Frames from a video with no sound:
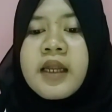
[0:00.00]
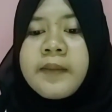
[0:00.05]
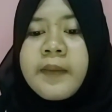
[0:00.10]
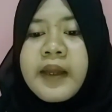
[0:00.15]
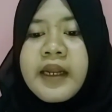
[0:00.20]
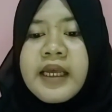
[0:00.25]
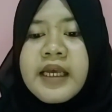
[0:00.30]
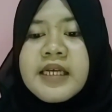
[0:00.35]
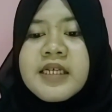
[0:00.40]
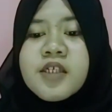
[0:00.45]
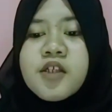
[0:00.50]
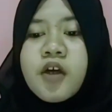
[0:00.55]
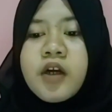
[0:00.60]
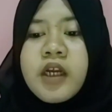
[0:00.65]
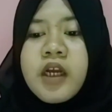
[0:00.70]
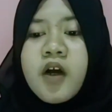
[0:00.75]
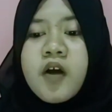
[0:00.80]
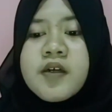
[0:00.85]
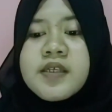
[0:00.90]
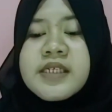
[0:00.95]
Many
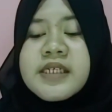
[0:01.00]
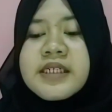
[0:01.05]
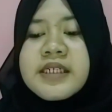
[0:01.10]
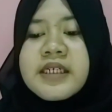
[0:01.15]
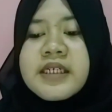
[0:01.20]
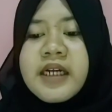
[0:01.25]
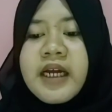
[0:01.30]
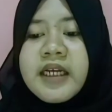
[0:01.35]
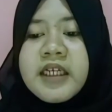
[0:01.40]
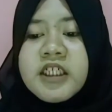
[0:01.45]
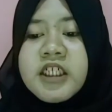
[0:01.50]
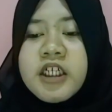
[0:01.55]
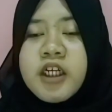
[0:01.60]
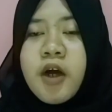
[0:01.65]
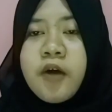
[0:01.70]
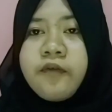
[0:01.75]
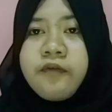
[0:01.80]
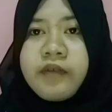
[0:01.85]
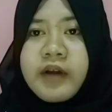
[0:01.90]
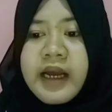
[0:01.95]
historic consideration
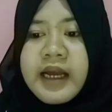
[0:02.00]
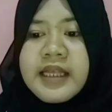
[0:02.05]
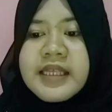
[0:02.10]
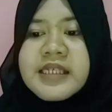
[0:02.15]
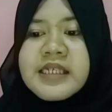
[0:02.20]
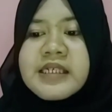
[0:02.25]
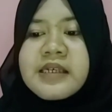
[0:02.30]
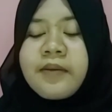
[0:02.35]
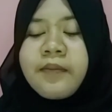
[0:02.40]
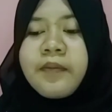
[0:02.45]
of France